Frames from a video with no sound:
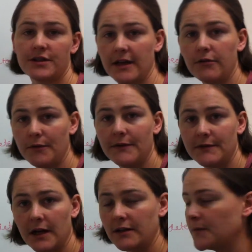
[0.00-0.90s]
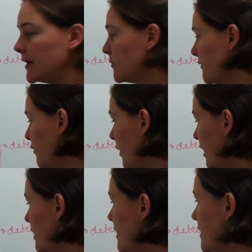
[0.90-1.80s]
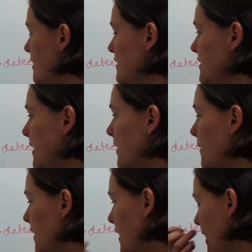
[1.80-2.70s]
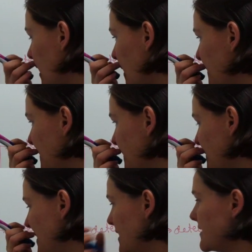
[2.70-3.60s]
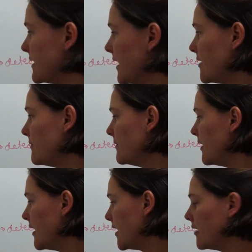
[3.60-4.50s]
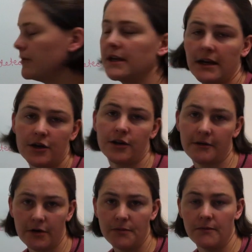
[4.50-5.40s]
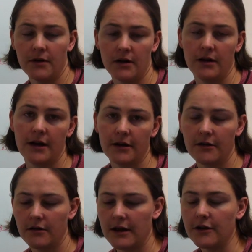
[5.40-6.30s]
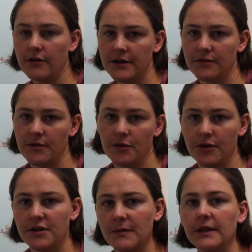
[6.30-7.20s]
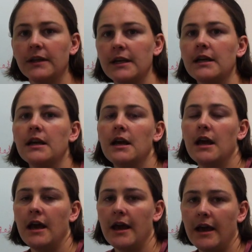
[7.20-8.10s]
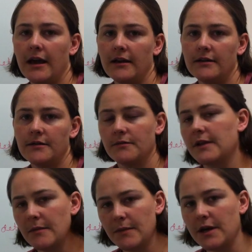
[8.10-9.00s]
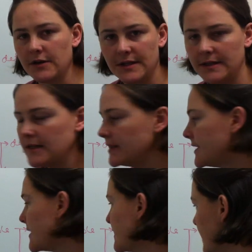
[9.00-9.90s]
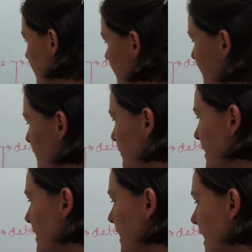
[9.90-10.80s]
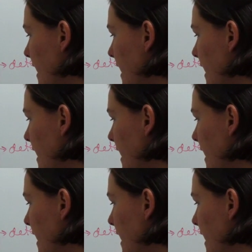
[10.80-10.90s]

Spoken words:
just like what we've talked about before. So, but this time, we can actually increase reproducibility and get better statistics if we